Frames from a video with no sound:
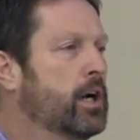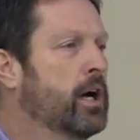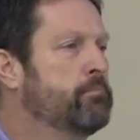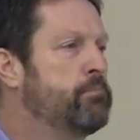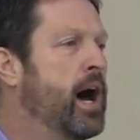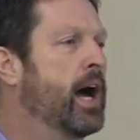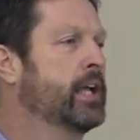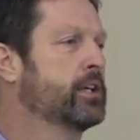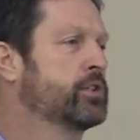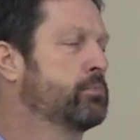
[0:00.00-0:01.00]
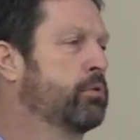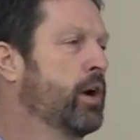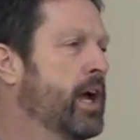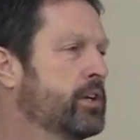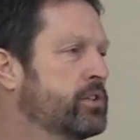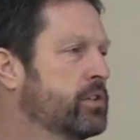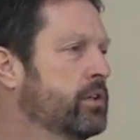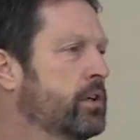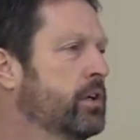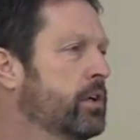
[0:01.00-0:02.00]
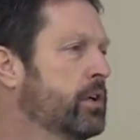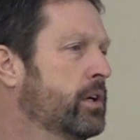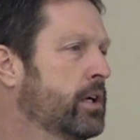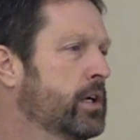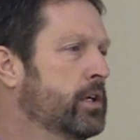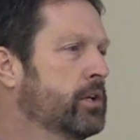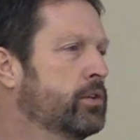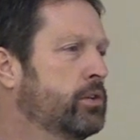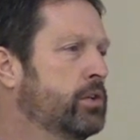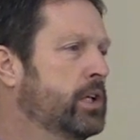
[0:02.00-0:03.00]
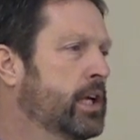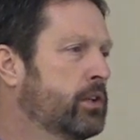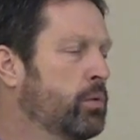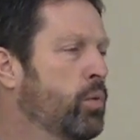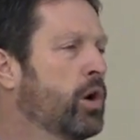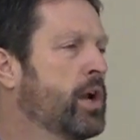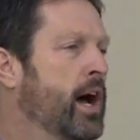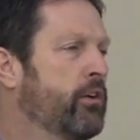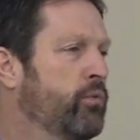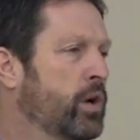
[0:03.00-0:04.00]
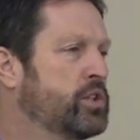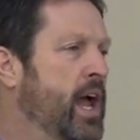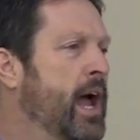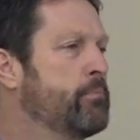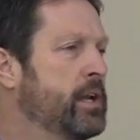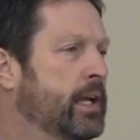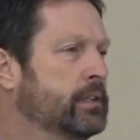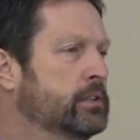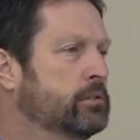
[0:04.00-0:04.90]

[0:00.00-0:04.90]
unbiased press to get the word out of what's happening.